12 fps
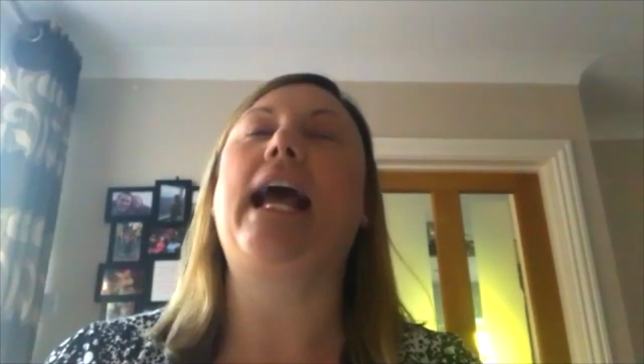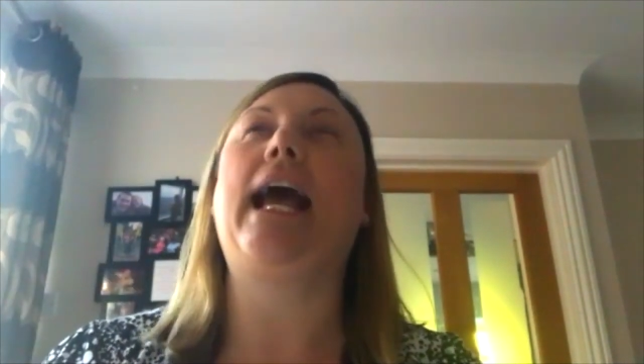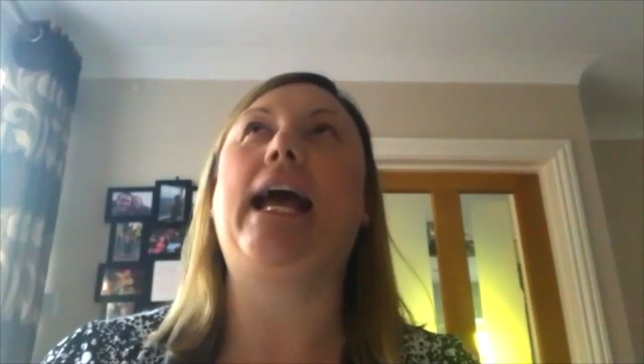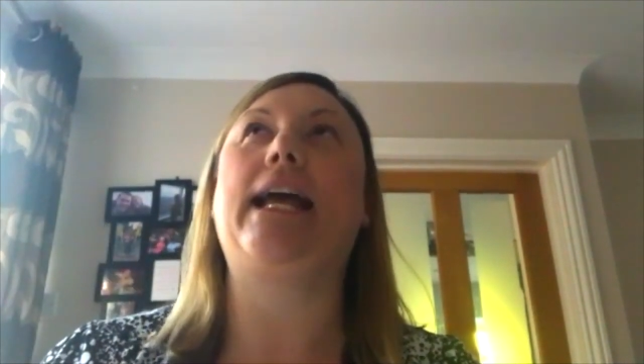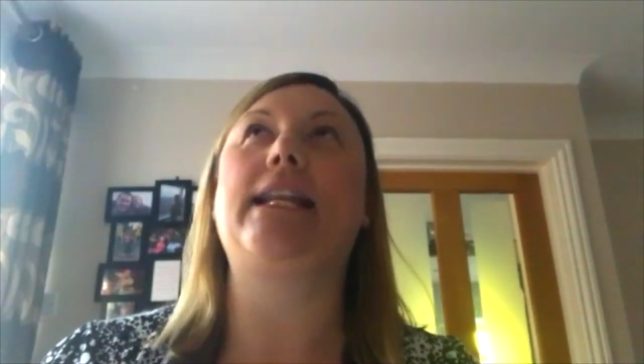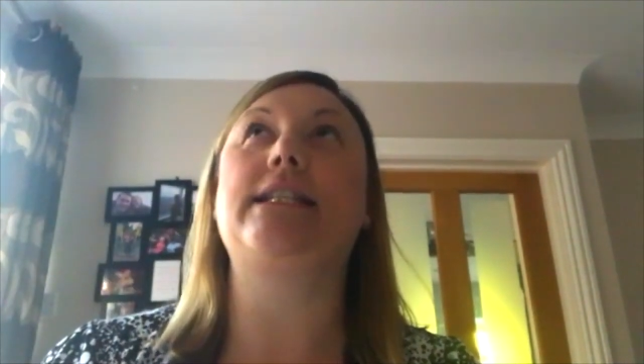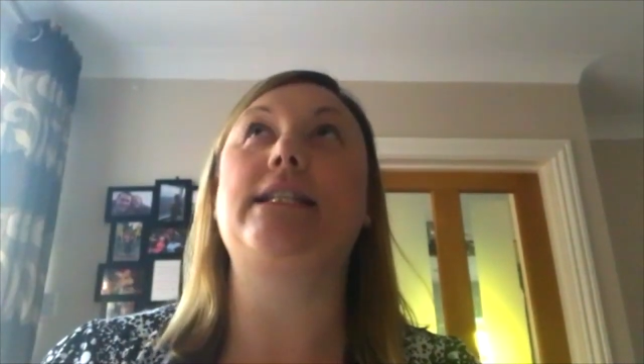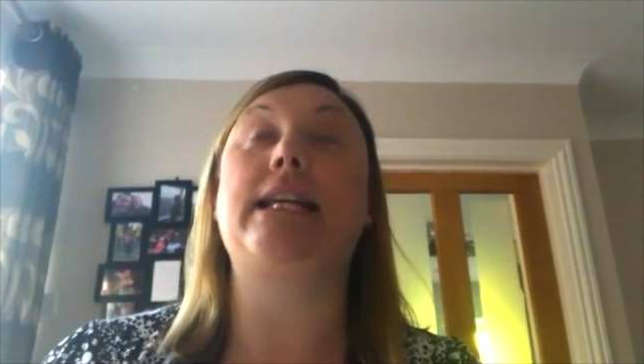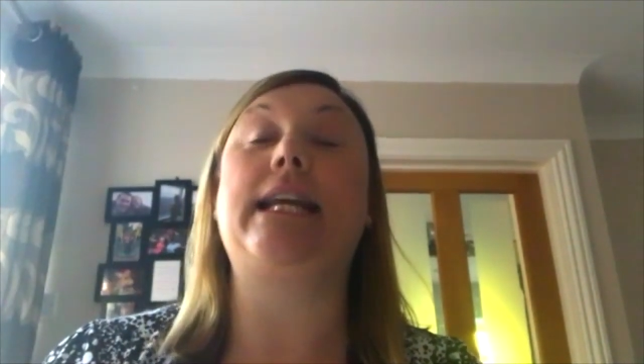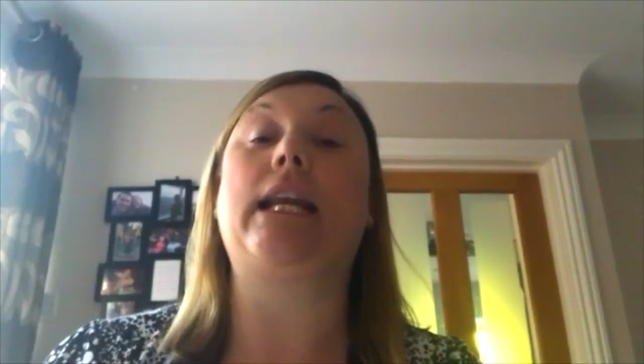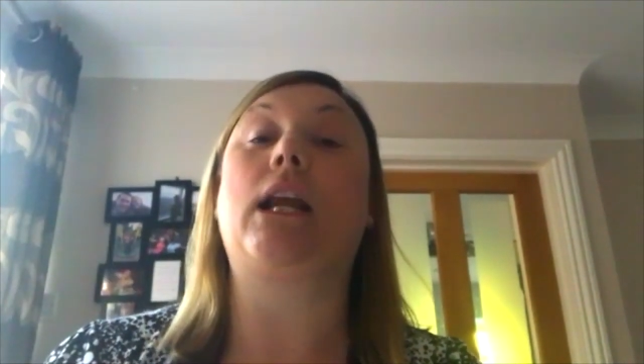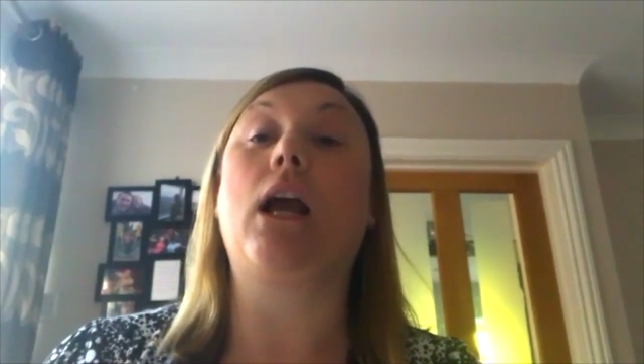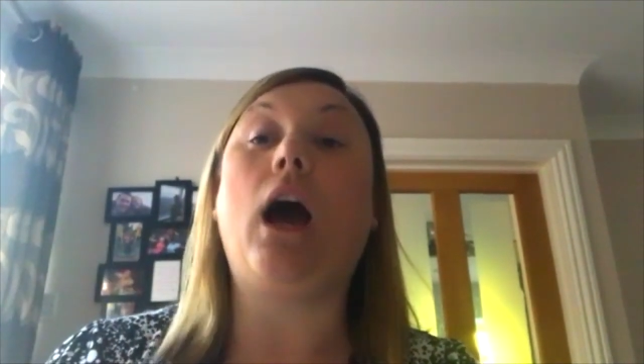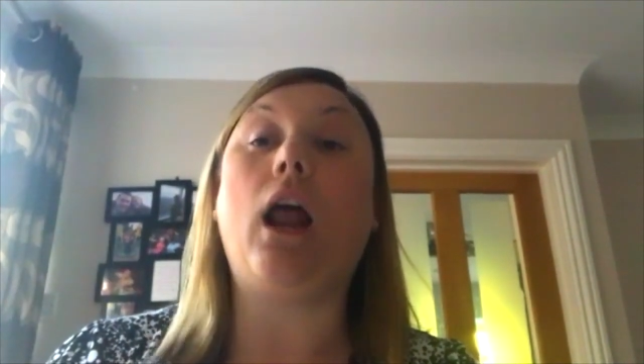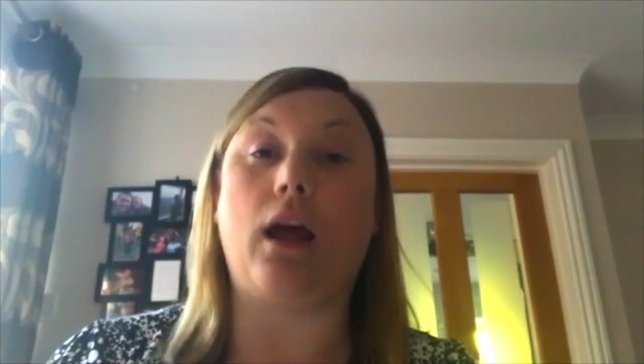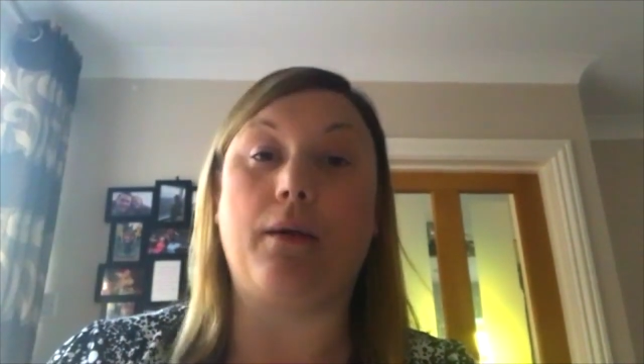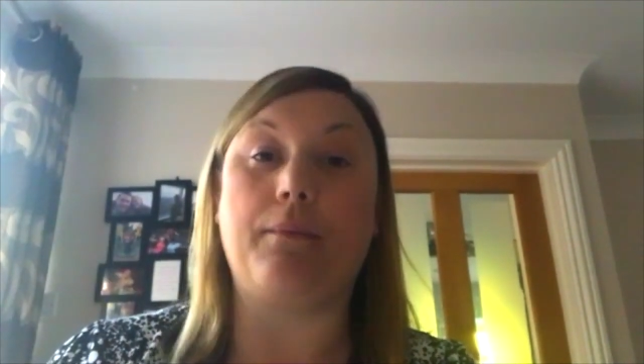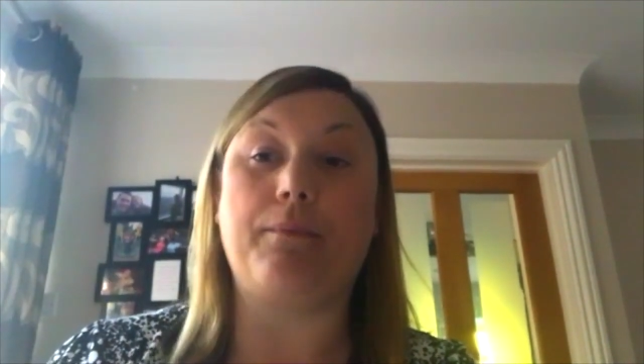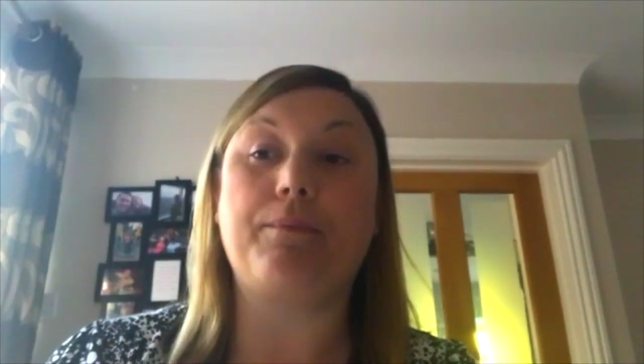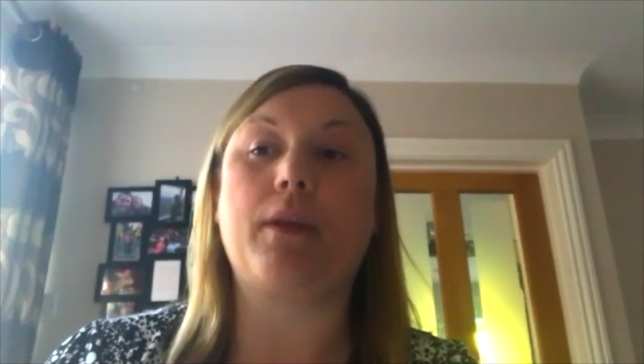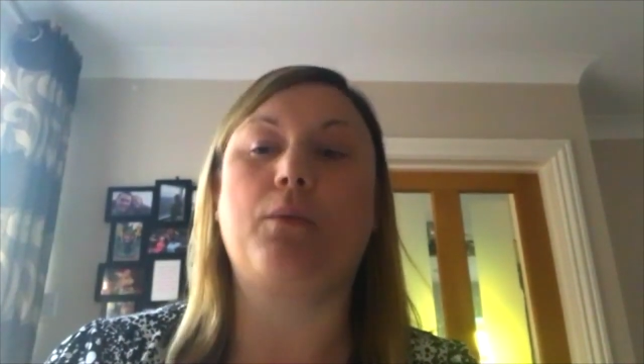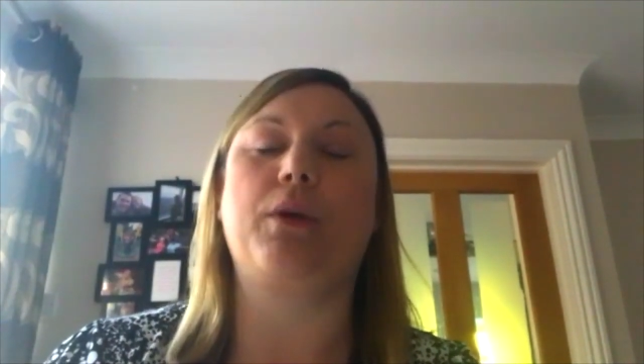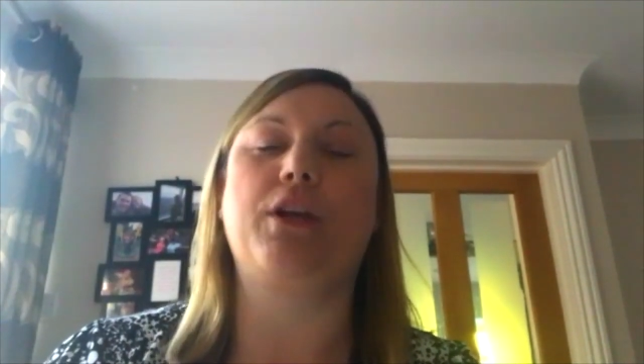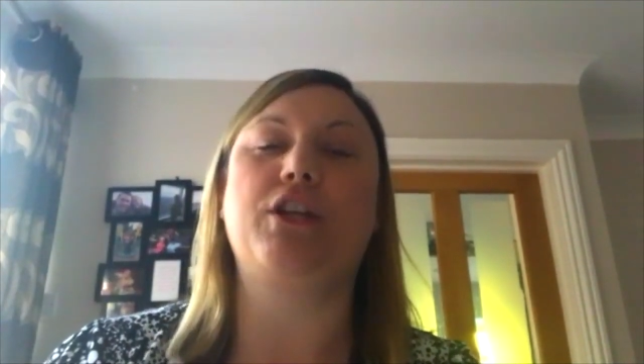and in colour,
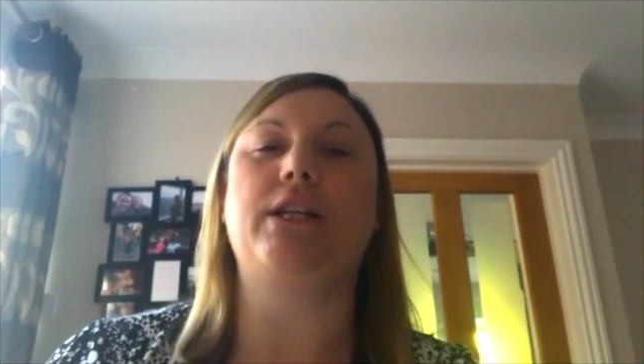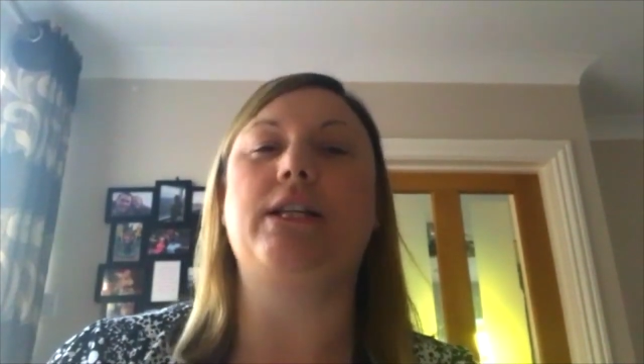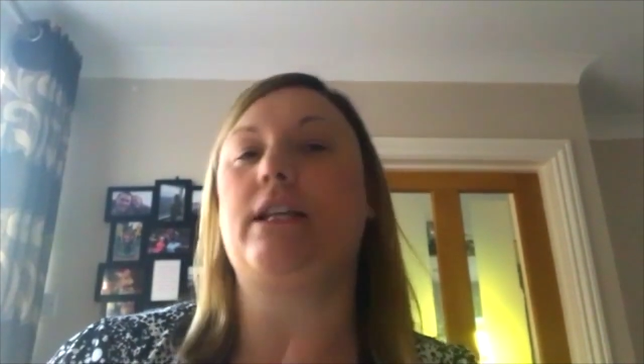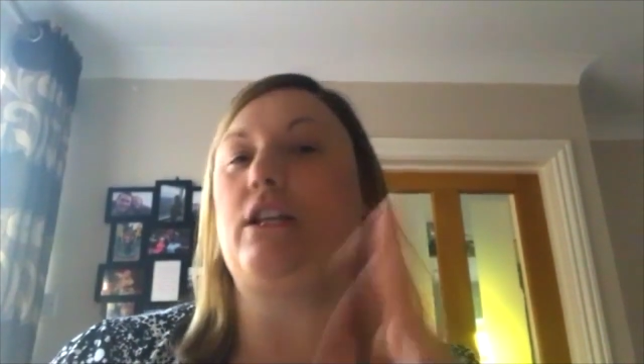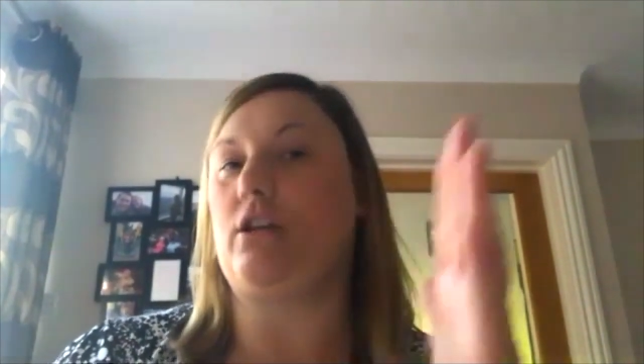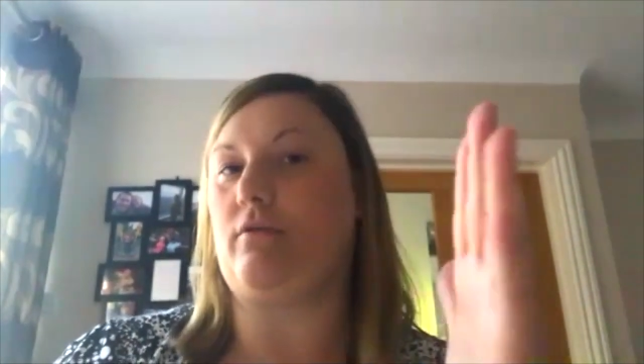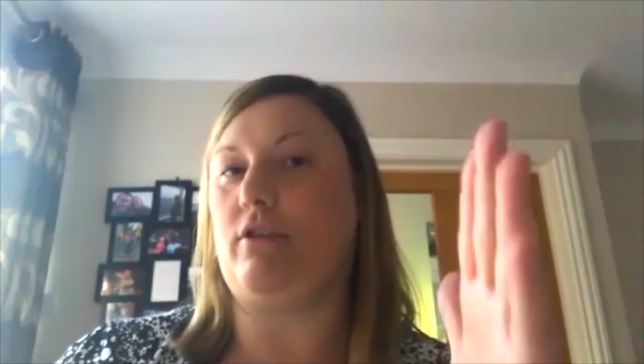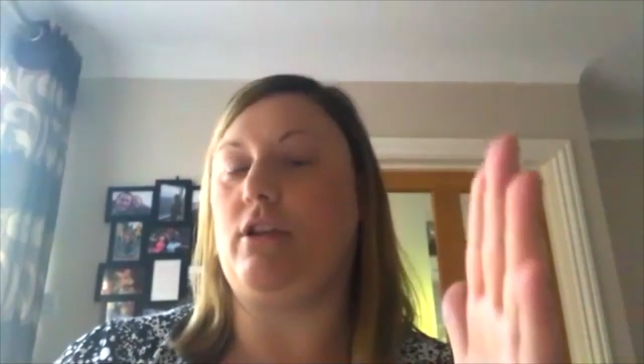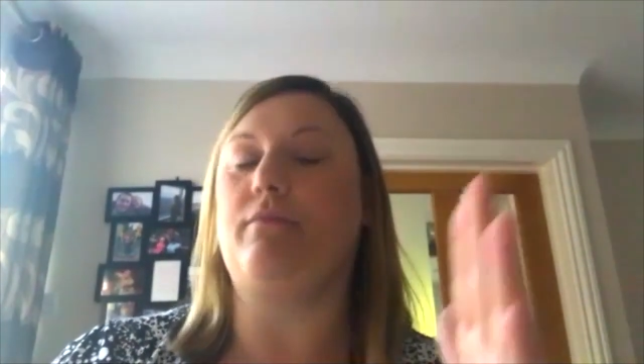which is in your